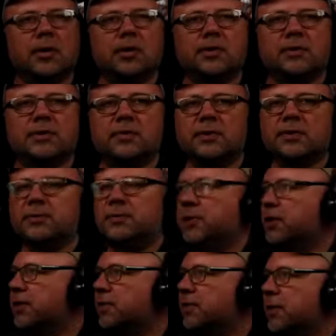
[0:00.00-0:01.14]
So first we're
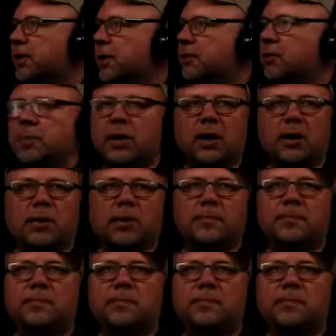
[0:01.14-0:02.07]
going to find out the power.